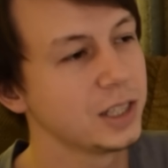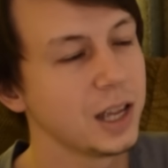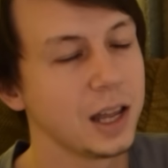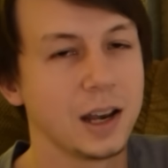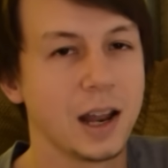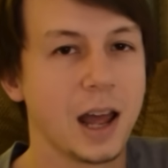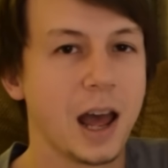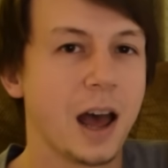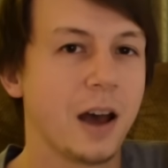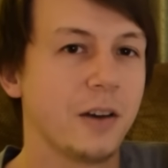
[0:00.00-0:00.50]

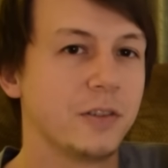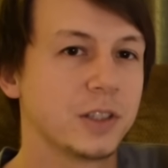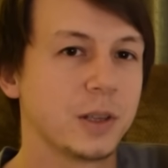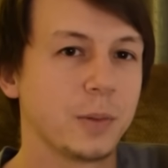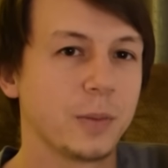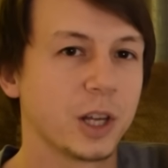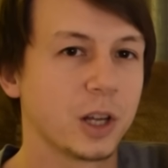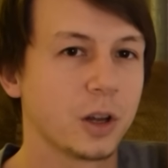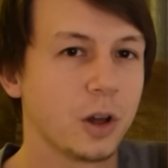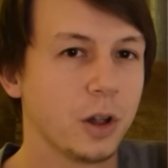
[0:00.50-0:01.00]
tend to have
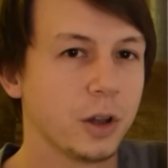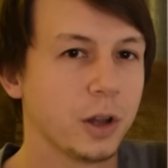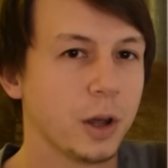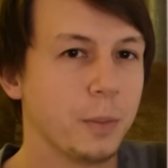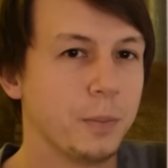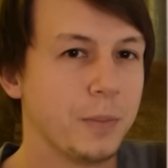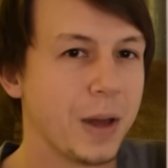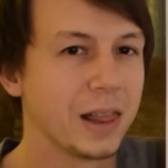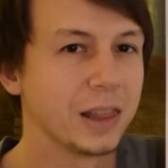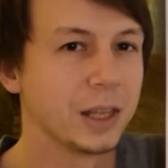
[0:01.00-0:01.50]
something called
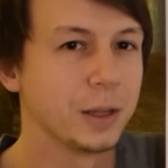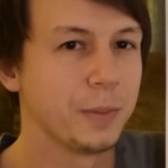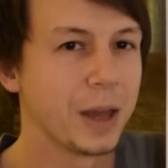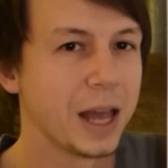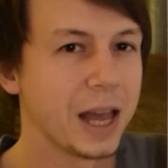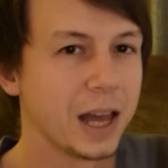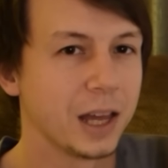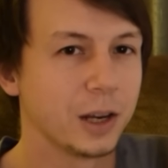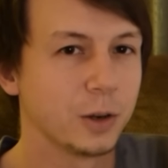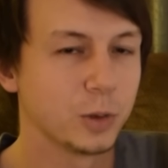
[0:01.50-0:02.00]
a belly
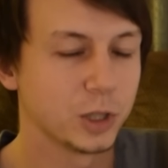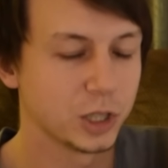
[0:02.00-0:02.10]
band,